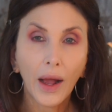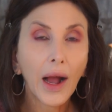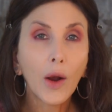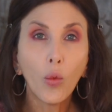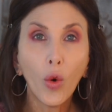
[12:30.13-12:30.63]

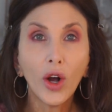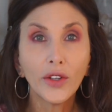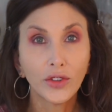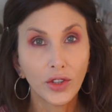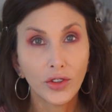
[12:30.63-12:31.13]
I
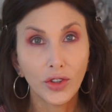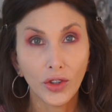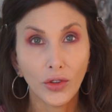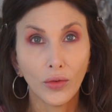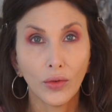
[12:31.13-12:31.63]
want to
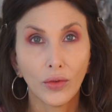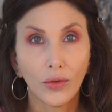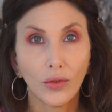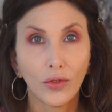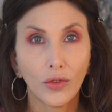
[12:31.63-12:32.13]
do
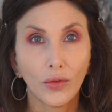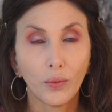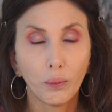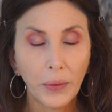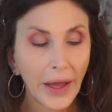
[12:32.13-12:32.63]

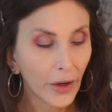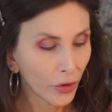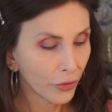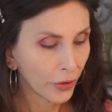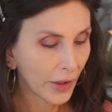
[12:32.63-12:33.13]

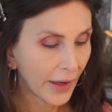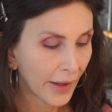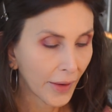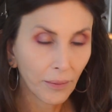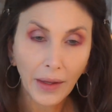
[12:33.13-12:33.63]
better for
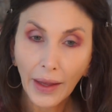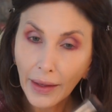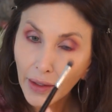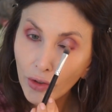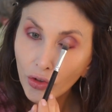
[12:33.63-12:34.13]
him
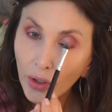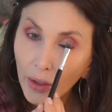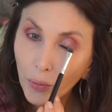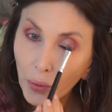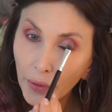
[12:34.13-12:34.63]
and
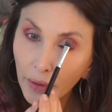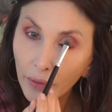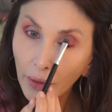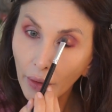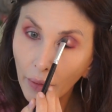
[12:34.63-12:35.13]
try to
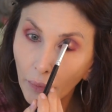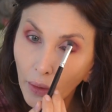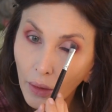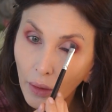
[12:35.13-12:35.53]
please him.